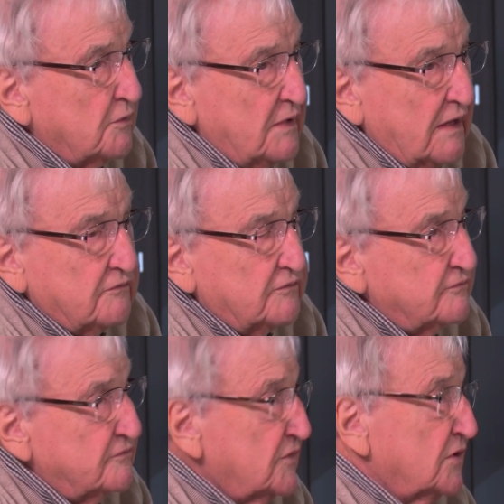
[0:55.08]
that
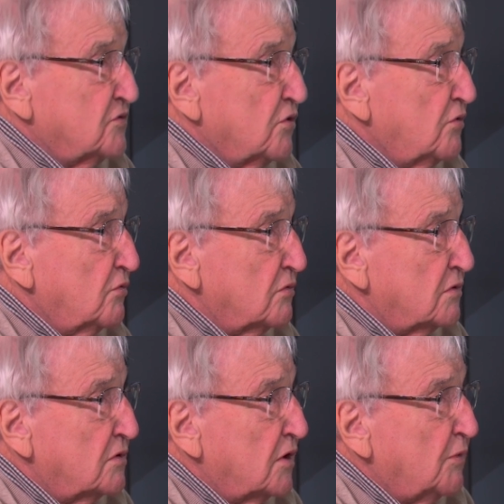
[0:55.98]
at all.
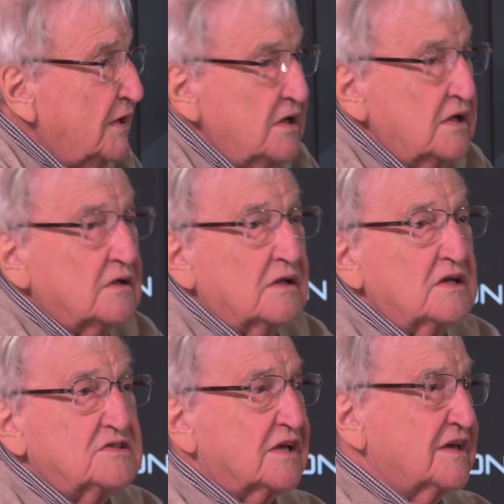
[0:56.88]
I went in and they
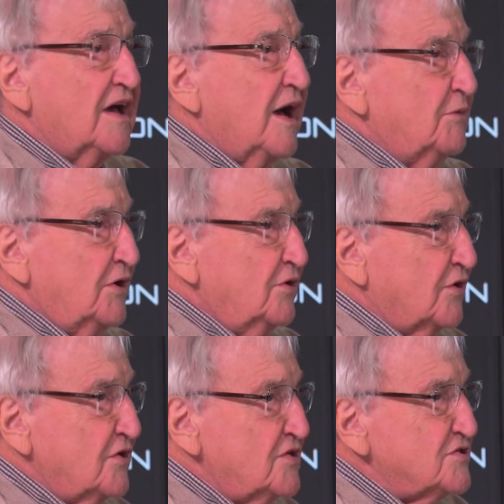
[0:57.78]
said, come and
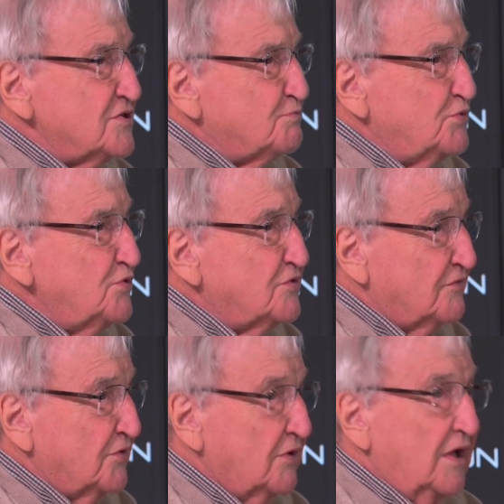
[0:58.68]
look at this, it's
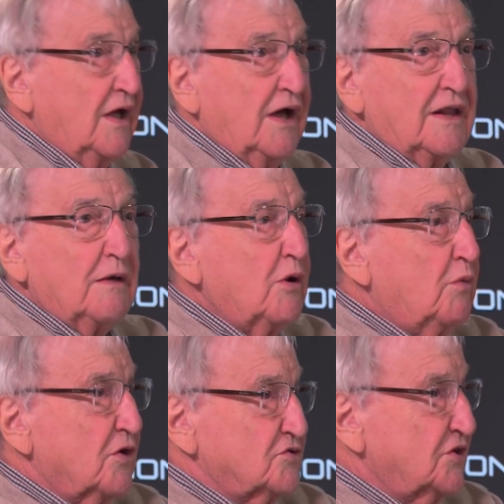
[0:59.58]
beautiful. And they were
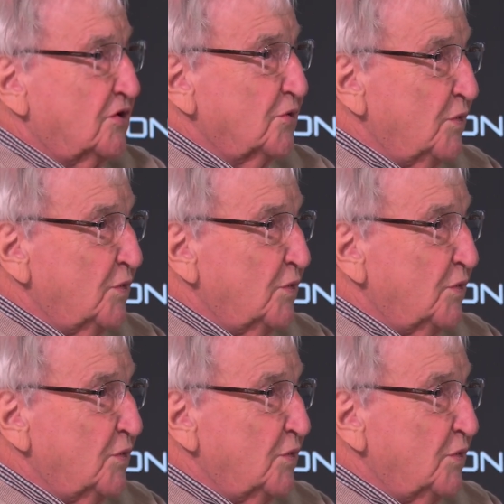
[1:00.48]
watching on the